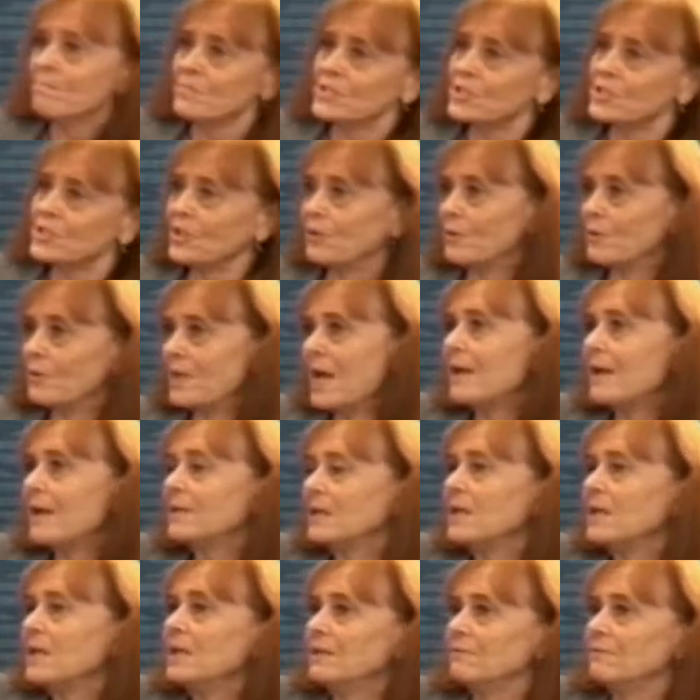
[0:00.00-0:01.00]
So
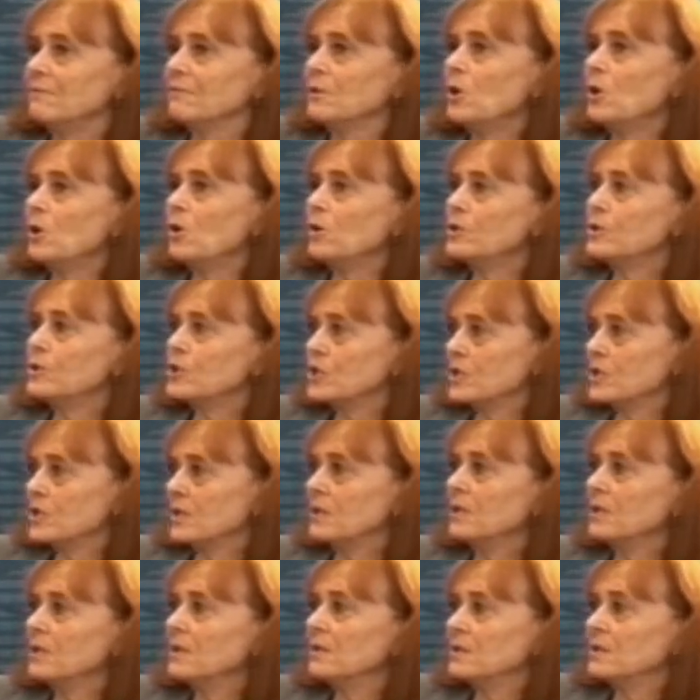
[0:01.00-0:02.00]
that kind of launched a
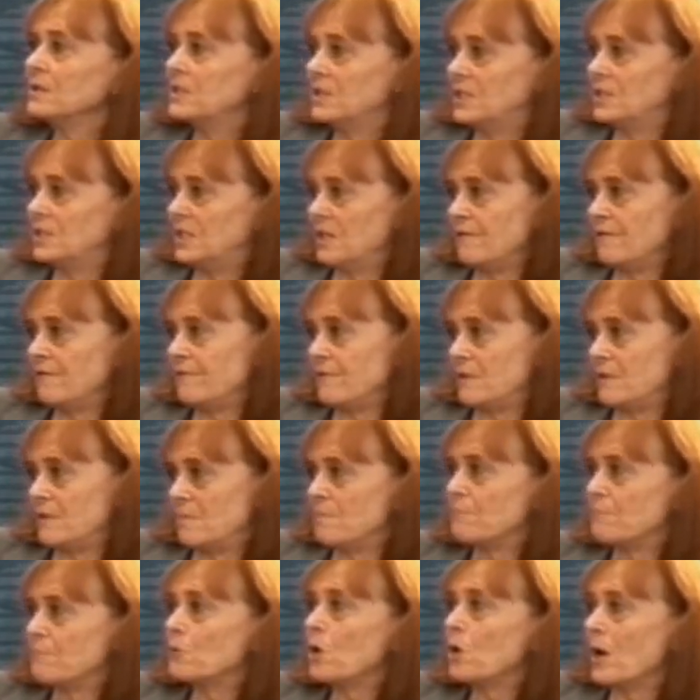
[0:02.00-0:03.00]
little different
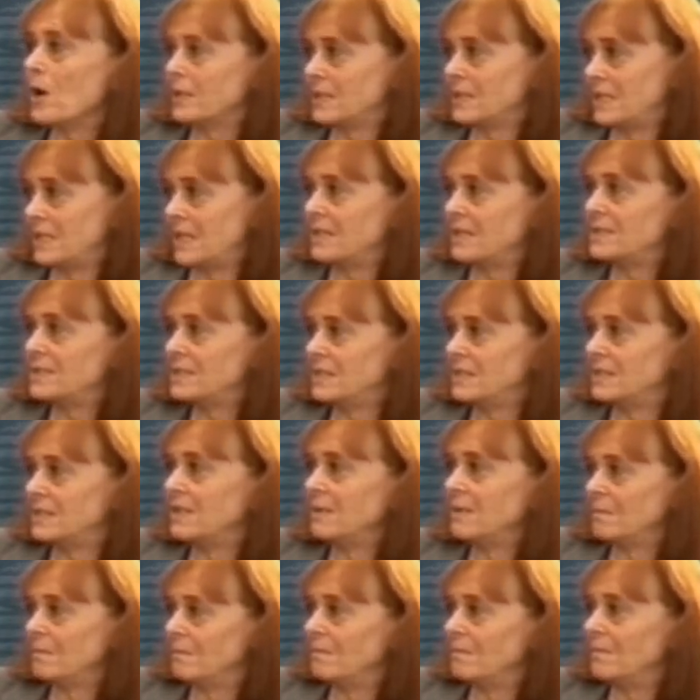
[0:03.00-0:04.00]
process
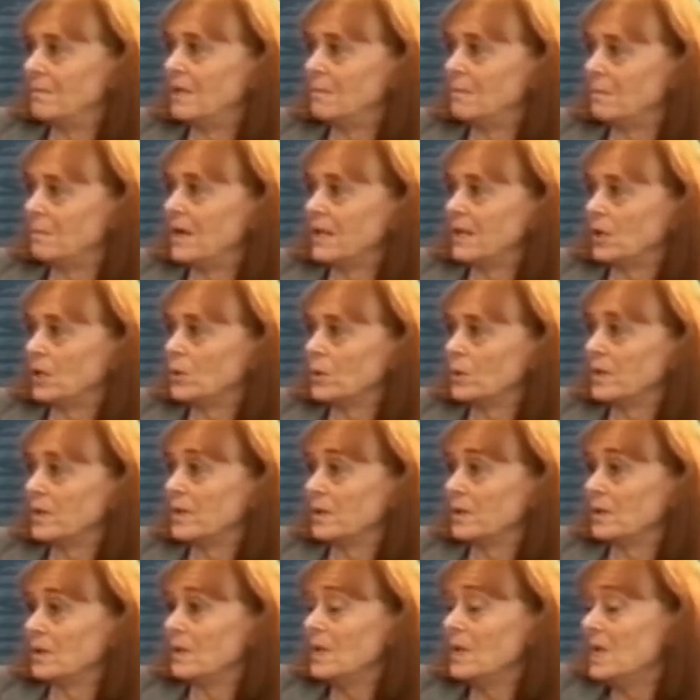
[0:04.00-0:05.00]
in my
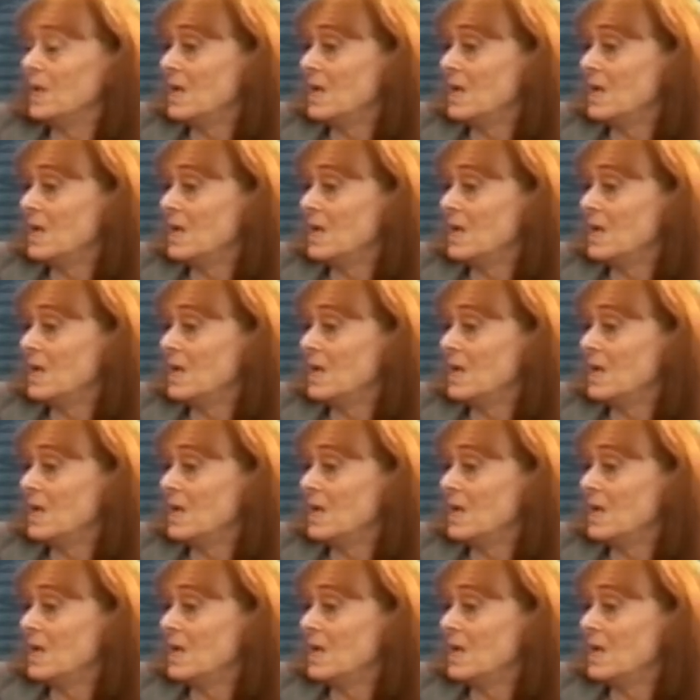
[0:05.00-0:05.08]
career.